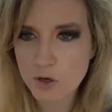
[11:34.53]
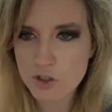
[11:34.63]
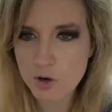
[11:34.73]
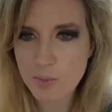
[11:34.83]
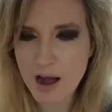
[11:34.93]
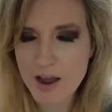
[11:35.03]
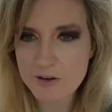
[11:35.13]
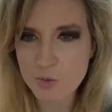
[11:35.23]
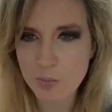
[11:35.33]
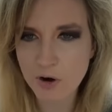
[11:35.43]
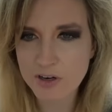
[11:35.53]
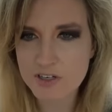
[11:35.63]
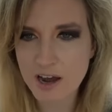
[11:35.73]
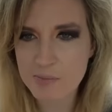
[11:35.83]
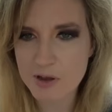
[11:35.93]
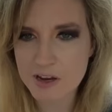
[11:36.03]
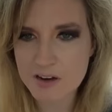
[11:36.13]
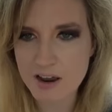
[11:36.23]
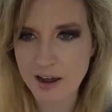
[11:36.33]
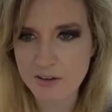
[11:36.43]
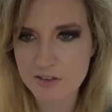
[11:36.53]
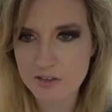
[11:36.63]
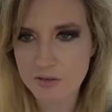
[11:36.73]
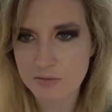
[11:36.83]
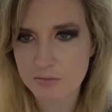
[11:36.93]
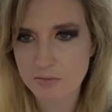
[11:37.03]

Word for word: What's your Myers Briggs type index?